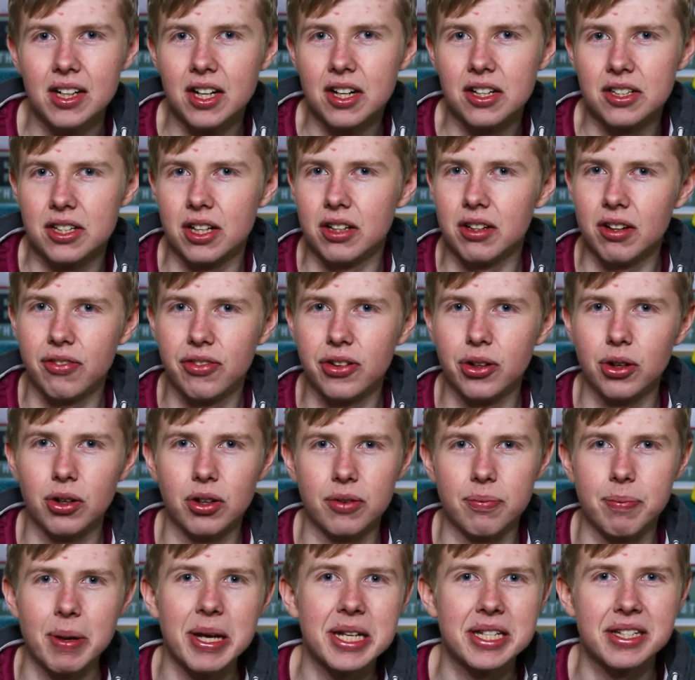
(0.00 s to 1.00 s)
So if you're
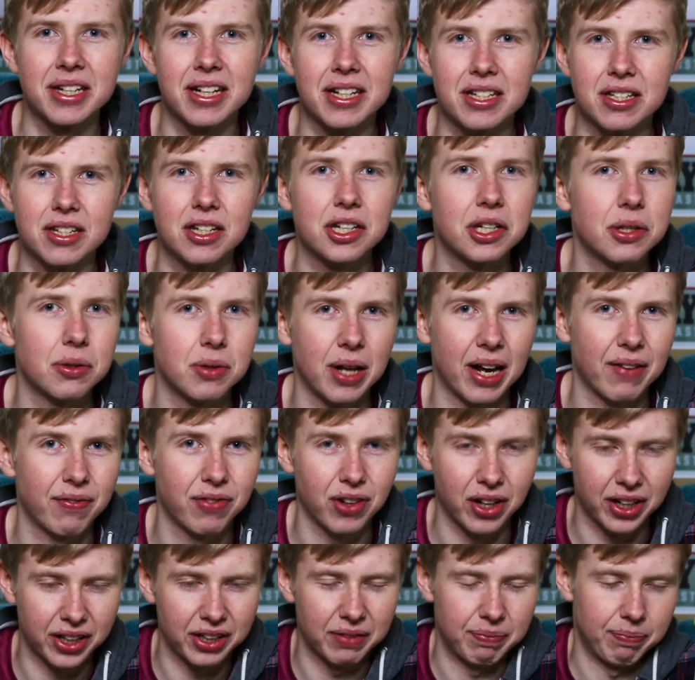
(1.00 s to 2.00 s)
a business and you have
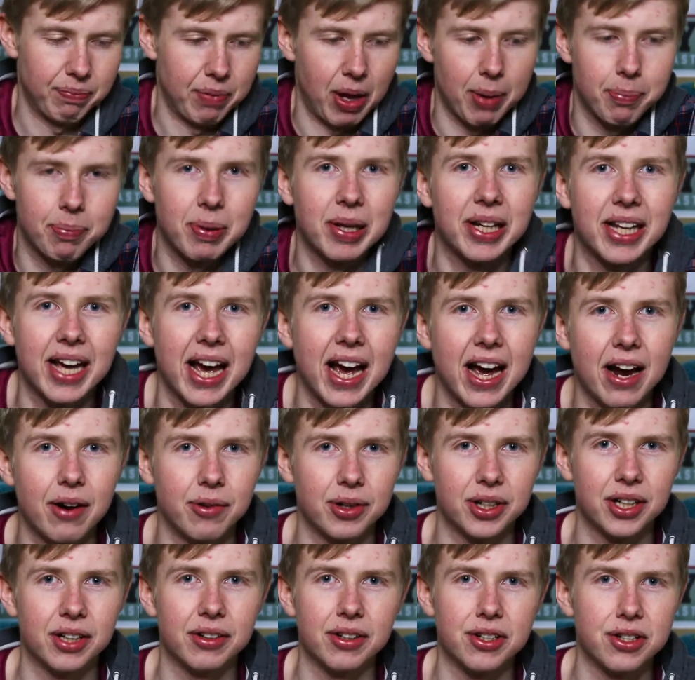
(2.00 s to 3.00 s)
like a big
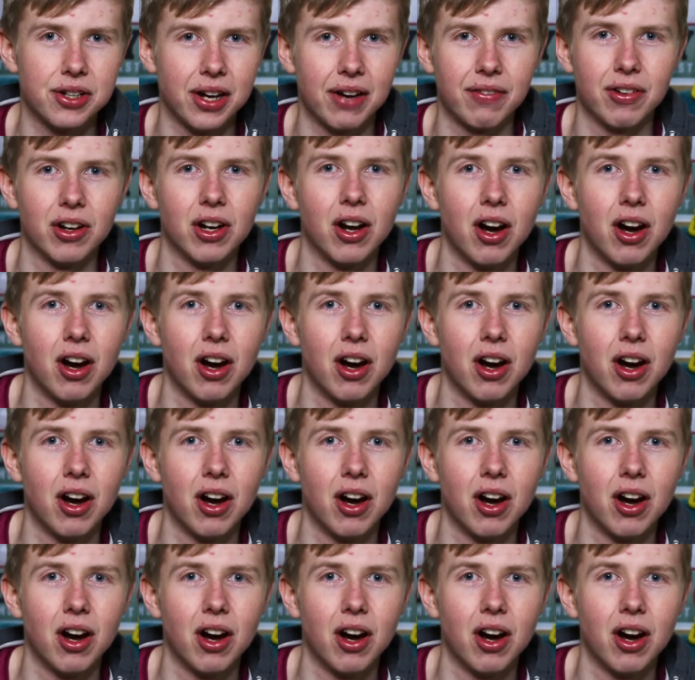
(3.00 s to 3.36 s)
area and you have a